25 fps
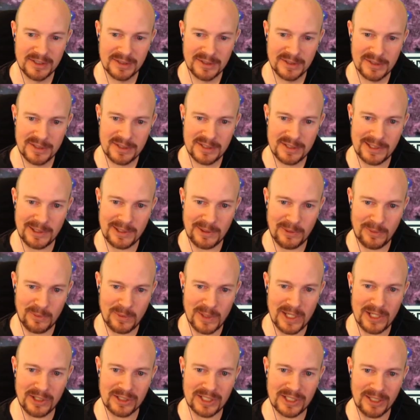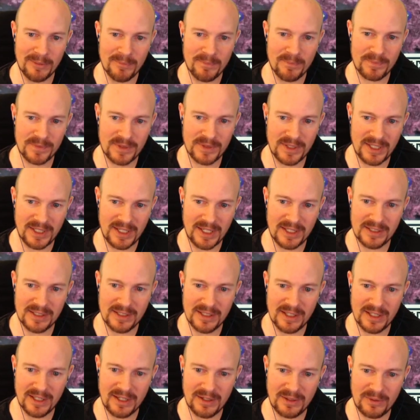So welcome, and
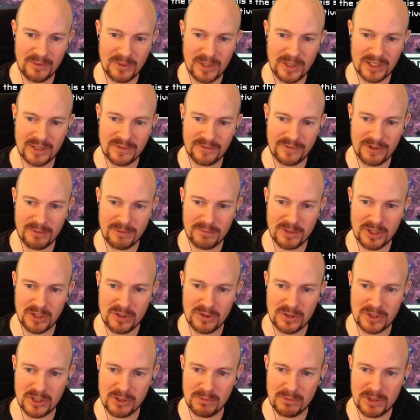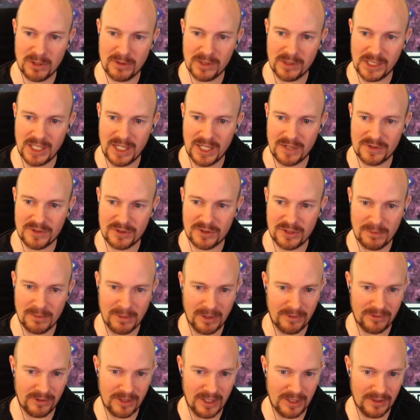uh, welcome from the YouTube to the live stream,
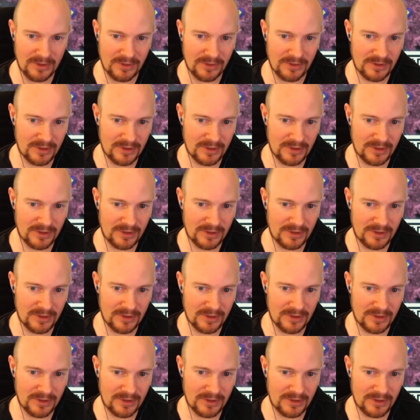my friend.